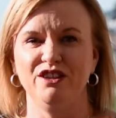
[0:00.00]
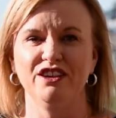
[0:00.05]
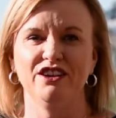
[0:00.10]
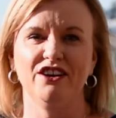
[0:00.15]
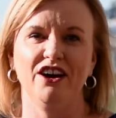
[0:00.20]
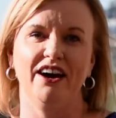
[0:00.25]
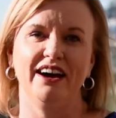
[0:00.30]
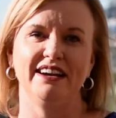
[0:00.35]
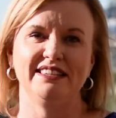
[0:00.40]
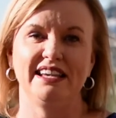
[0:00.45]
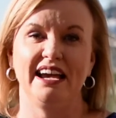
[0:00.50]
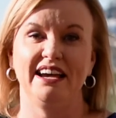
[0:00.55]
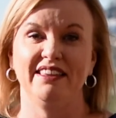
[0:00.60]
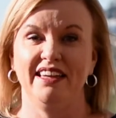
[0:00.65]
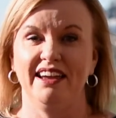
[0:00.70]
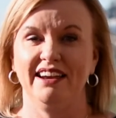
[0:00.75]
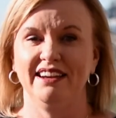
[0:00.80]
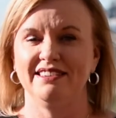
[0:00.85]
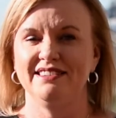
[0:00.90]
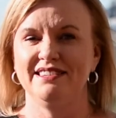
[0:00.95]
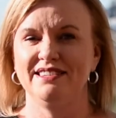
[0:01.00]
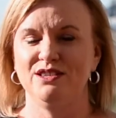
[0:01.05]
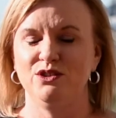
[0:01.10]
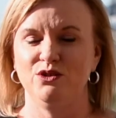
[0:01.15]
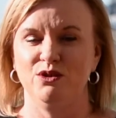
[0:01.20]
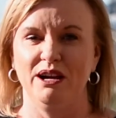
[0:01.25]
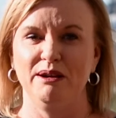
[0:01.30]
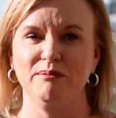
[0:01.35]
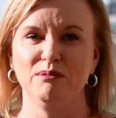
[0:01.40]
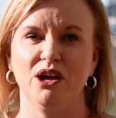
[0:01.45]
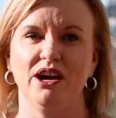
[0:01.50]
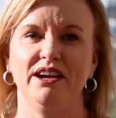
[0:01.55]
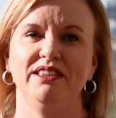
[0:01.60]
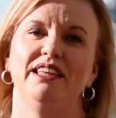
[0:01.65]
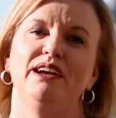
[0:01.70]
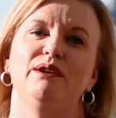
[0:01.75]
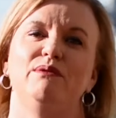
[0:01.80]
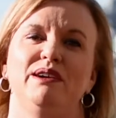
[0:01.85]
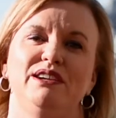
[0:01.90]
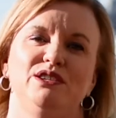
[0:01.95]
the guys how they can streamline
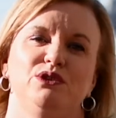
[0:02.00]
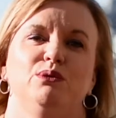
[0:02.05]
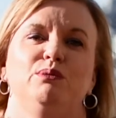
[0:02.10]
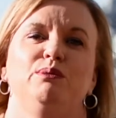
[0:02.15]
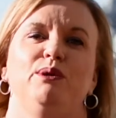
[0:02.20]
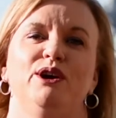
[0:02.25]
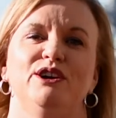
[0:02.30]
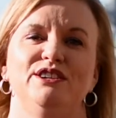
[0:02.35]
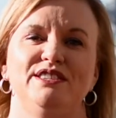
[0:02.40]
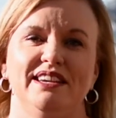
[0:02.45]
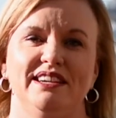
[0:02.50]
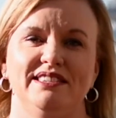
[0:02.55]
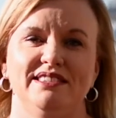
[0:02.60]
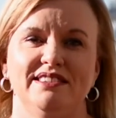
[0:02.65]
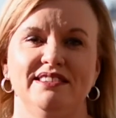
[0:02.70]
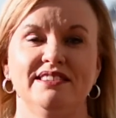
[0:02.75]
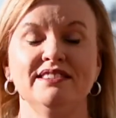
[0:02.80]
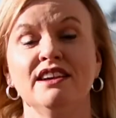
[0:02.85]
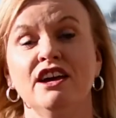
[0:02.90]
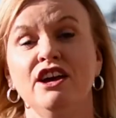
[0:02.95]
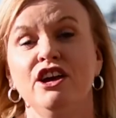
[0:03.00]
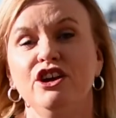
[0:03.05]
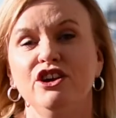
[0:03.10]
their rental processes